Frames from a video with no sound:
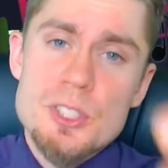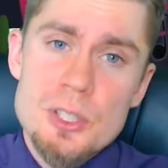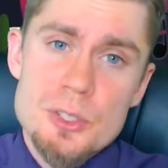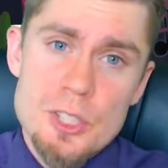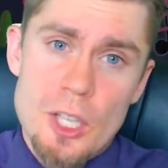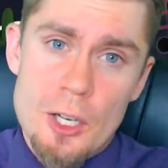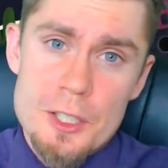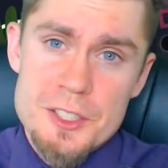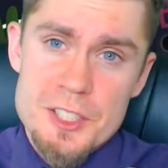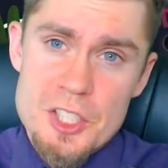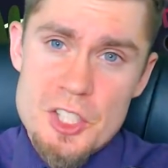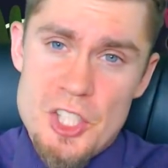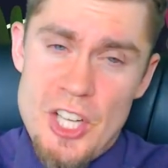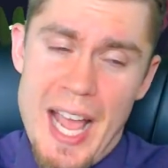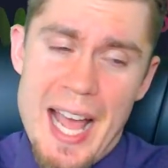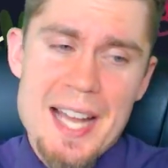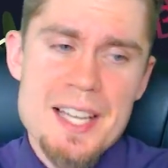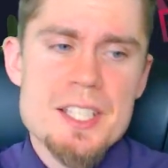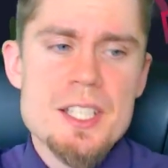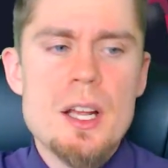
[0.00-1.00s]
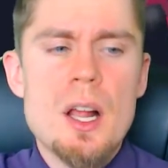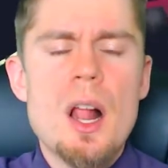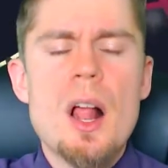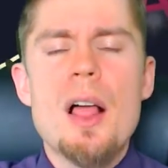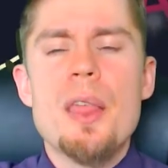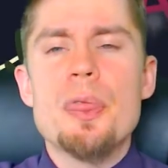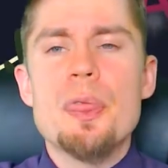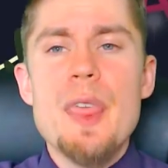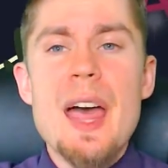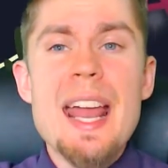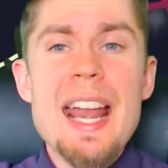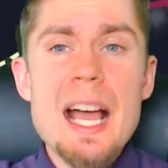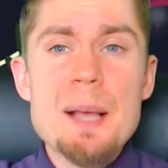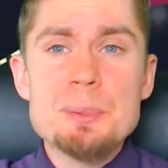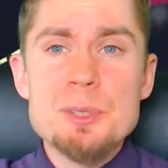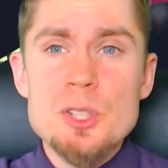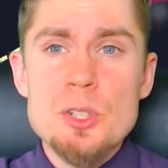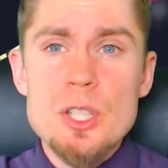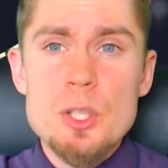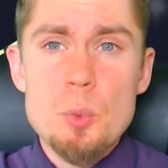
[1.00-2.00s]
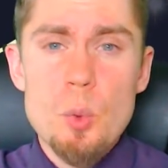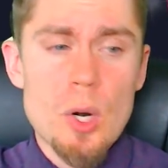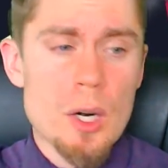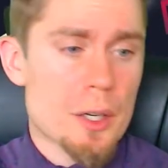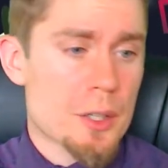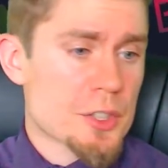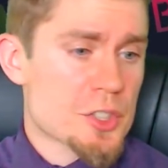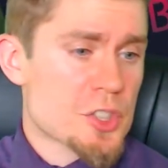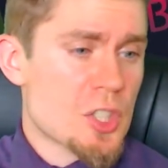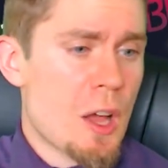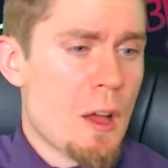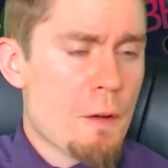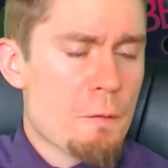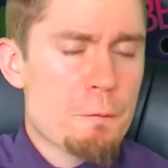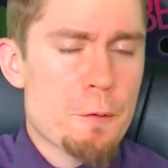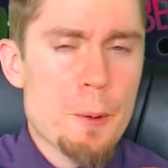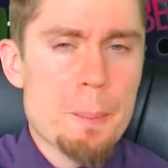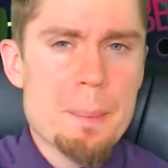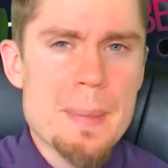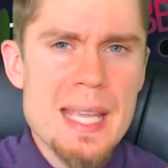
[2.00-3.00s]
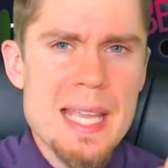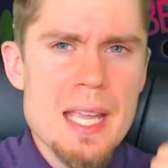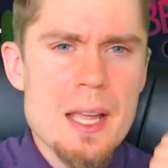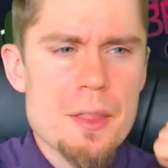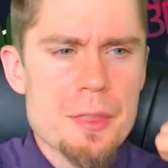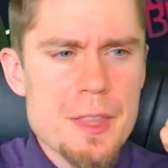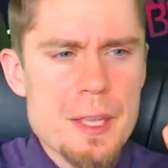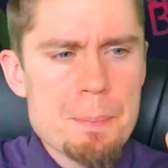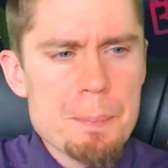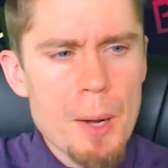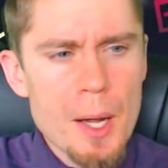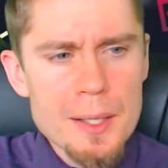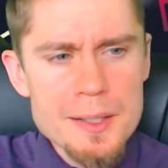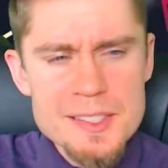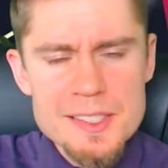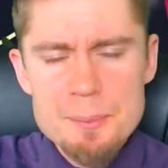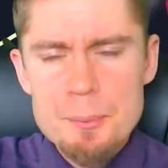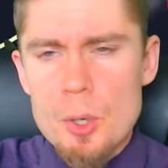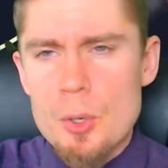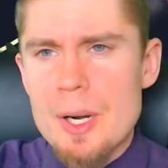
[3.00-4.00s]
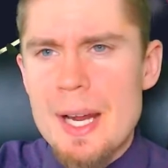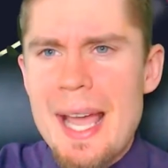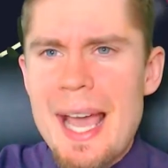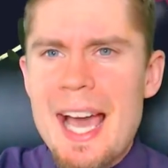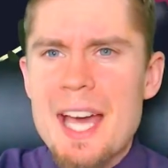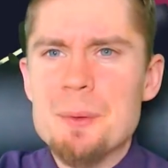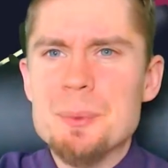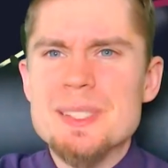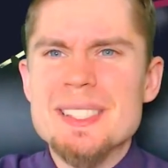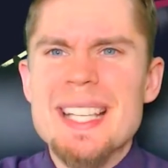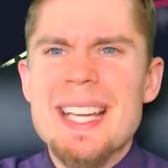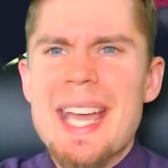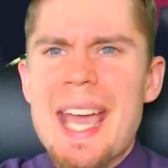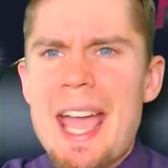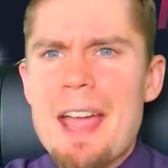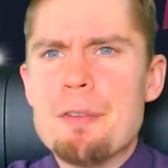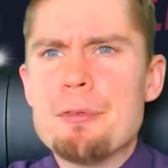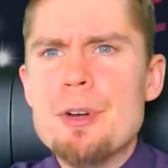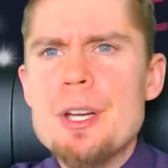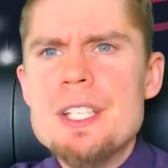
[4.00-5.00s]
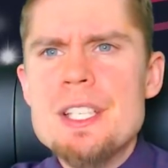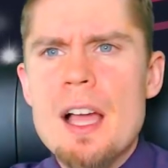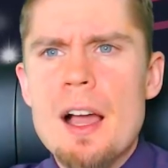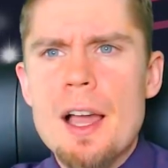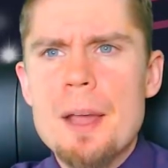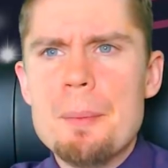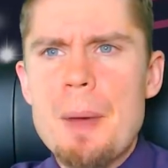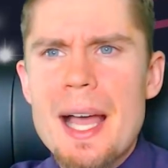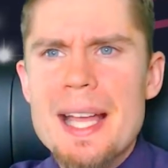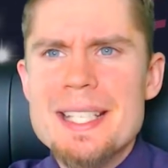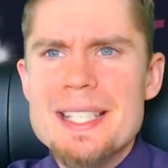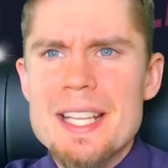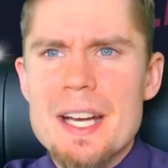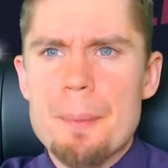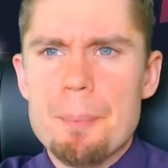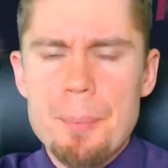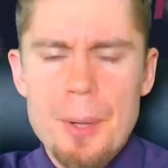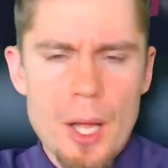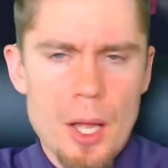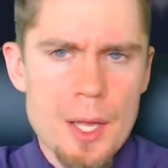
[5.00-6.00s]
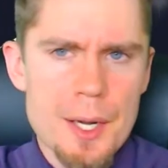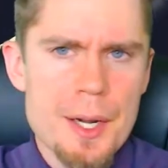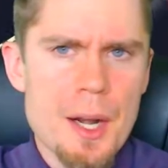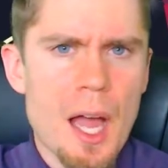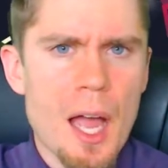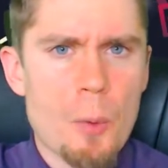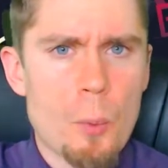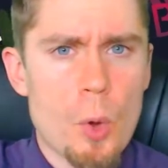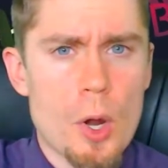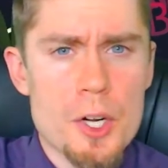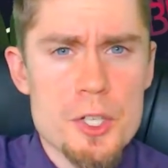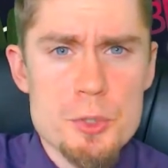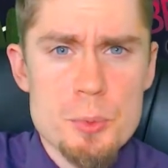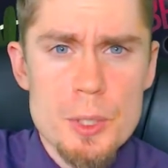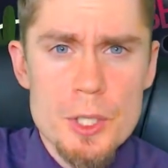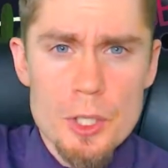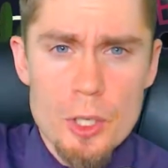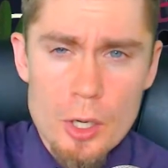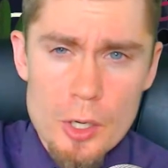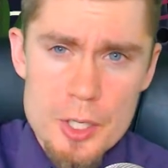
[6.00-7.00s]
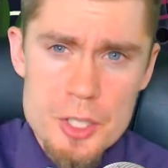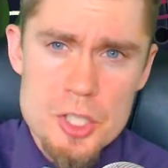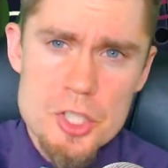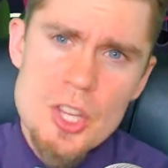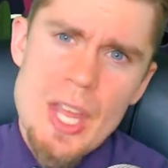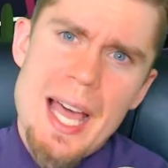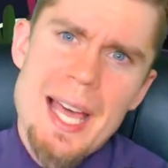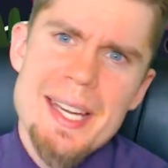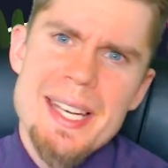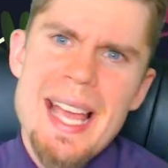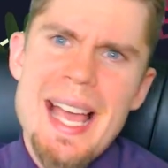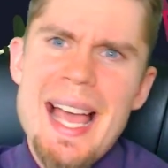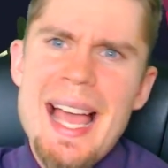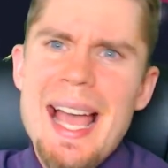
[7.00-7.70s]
those hearts in chat. That absolutely works. For me, the puns emote I had was like every time I did a pun, I wanted to encourage that.